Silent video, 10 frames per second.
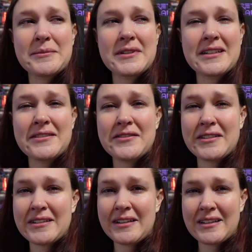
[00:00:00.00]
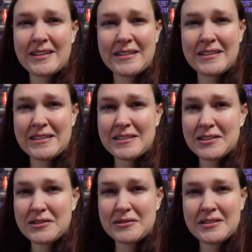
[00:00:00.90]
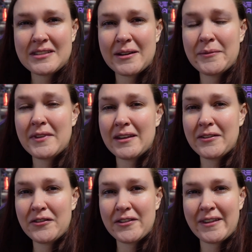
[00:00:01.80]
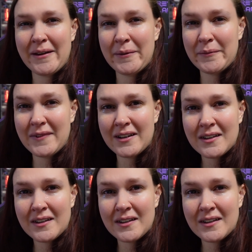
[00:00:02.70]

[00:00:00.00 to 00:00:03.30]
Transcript: but I feel like I need to do something for them.